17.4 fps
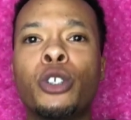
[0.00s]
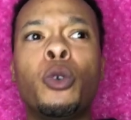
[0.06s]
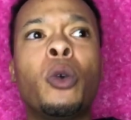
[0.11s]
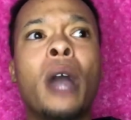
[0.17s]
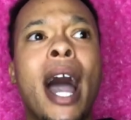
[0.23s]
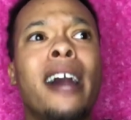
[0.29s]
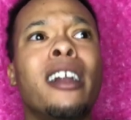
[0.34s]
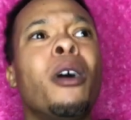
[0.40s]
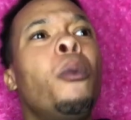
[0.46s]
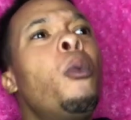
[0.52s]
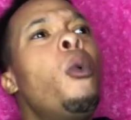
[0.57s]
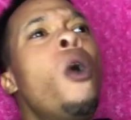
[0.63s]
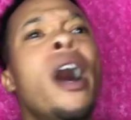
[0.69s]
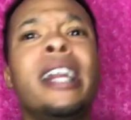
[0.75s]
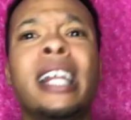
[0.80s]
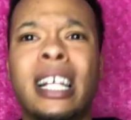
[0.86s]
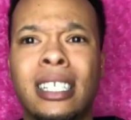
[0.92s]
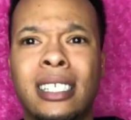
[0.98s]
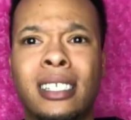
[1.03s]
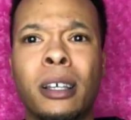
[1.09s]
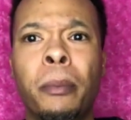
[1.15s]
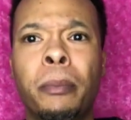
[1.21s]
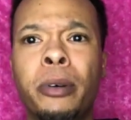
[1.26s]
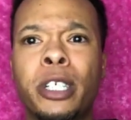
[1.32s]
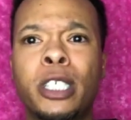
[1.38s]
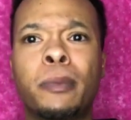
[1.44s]
You kind of wanted
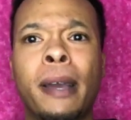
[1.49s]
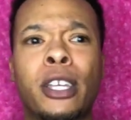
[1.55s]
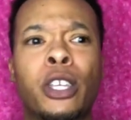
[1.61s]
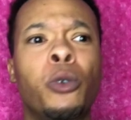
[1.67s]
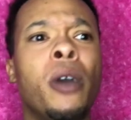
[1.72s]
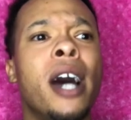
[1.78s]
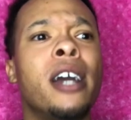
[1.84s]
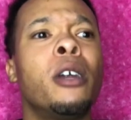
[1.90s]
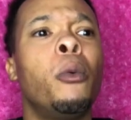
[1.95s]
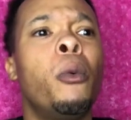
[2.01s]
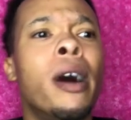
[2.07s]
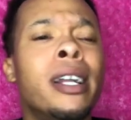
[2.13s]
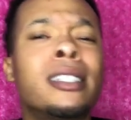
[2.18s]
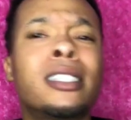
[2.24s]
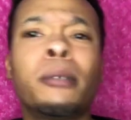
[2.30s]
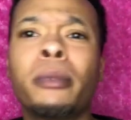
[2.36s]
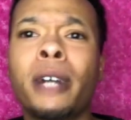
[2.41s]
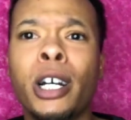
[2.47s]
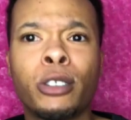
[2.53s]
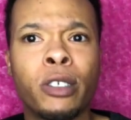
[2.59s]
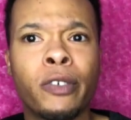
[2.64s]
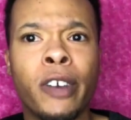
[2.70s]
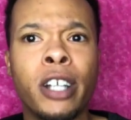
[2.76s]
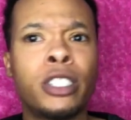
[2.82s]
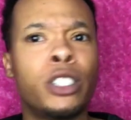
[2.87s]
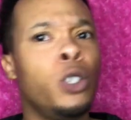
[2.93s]
some pushback. You kind of wanted some
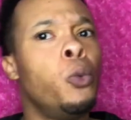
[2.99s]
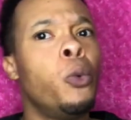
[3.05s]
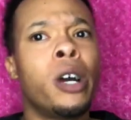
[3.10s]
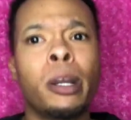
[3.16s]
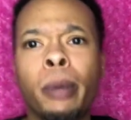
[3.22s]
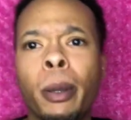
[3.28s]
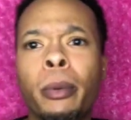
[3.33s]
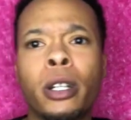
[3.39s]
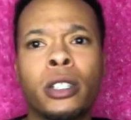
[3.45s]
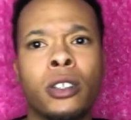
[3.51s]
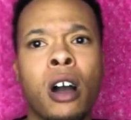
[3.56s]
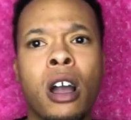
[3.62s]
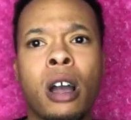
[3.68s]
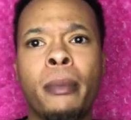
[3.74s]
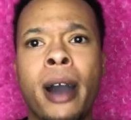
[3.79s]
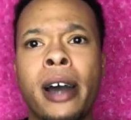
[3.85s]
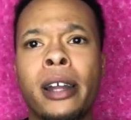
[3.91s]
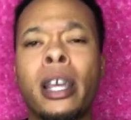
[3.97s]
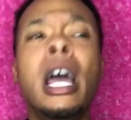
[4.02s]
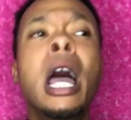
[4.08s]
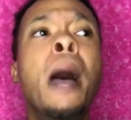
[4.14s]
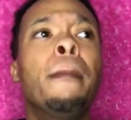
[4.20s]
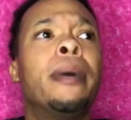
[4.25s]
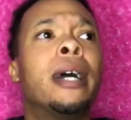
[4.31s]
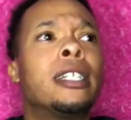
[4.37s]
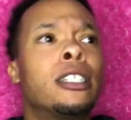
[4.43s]
controversy. You wanted people to talk about it
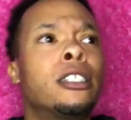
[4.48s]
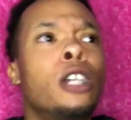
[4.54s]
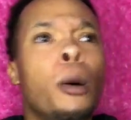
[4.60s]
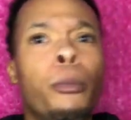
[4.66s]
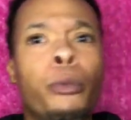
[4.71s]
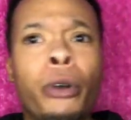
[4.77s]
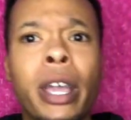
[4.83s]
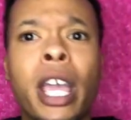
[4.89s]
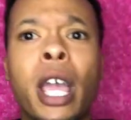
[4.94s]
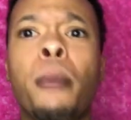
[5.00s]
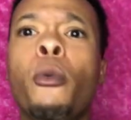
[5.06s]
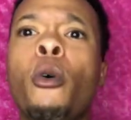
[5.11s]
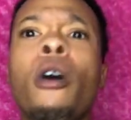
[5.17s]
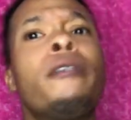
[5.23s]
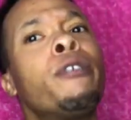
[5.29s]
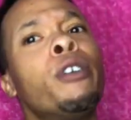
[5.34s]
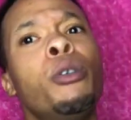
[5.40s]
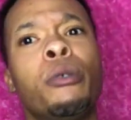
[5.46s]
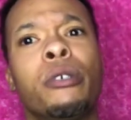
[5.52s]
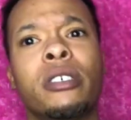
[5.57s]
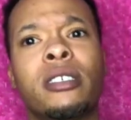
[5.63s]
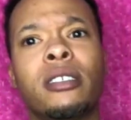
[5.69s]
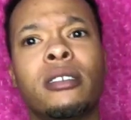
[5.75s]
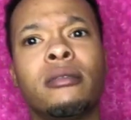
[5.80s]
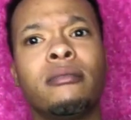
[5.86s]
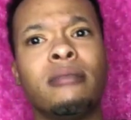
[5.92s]
because it's going to bring in more
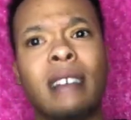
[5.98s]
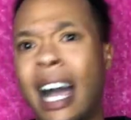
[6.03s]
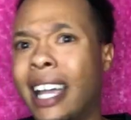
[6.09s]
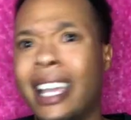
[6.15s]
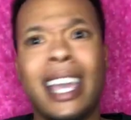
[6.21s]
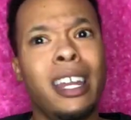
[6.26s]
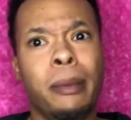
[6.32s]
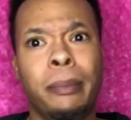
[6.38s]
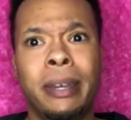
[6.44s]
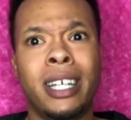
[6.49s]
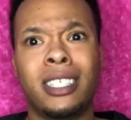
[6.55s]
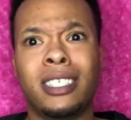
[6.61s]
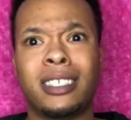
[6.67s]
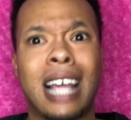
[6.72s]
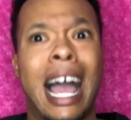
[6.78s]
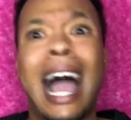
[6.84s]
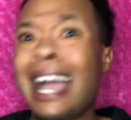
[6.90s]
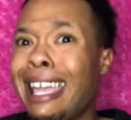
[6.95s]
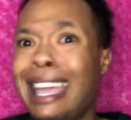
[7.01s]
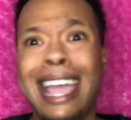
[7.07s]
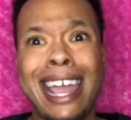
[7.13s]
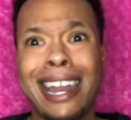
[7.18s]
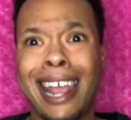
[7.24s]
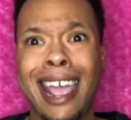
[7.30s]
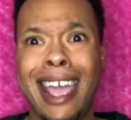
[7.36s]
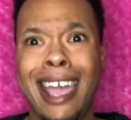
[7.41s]
viewers. I get it, bitch. I
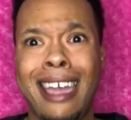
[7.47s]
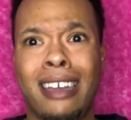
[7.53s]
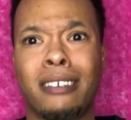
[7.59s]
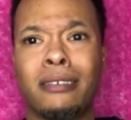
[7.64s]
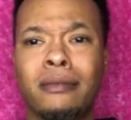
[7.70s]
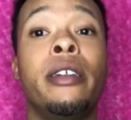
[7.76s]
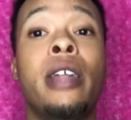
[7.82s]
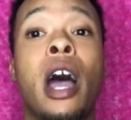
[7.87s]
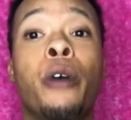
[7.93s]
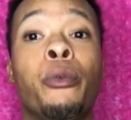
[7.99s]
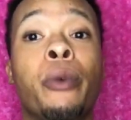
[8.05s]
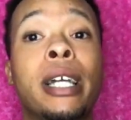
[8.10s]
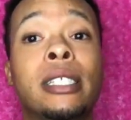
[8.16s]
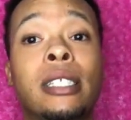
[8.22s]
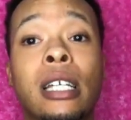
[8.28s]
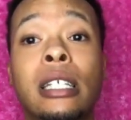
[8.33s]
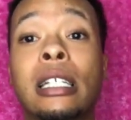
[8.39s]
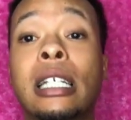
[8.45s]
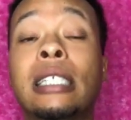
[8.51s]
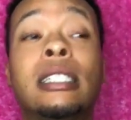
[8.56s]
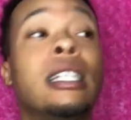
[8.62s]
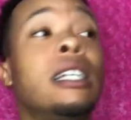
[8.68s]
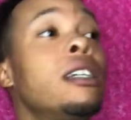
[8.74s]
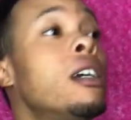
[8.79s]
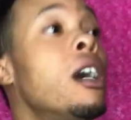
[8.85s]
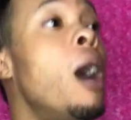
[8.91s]
get it. Now, Reese, this
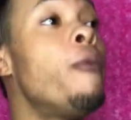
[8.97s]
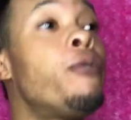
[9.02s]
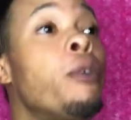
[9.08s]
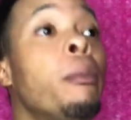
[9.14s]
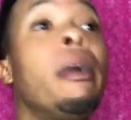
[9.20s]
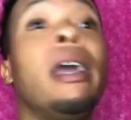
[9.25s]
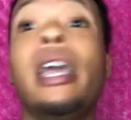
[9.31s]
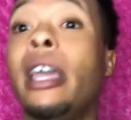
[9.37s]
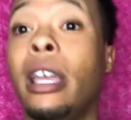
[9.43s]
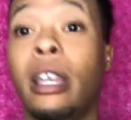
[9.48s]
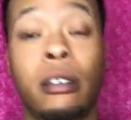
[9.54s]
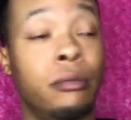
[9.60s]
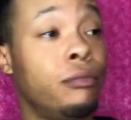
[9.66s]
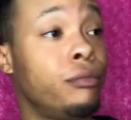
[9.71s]
didn't come from me.